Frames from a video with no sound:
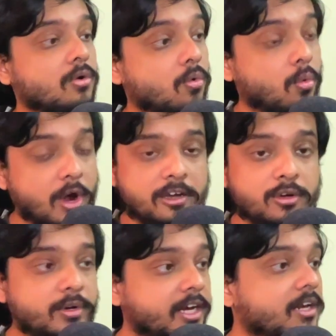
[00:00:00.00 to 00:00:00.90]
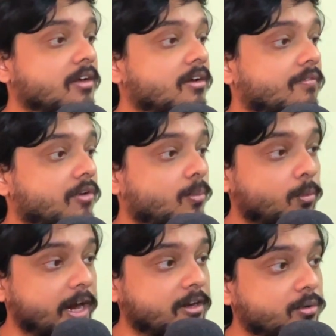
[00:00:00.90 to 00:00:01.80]
what to read, from
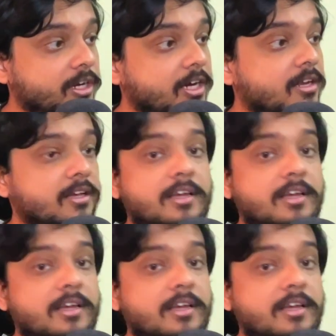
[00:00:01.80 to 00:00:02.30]
where to read,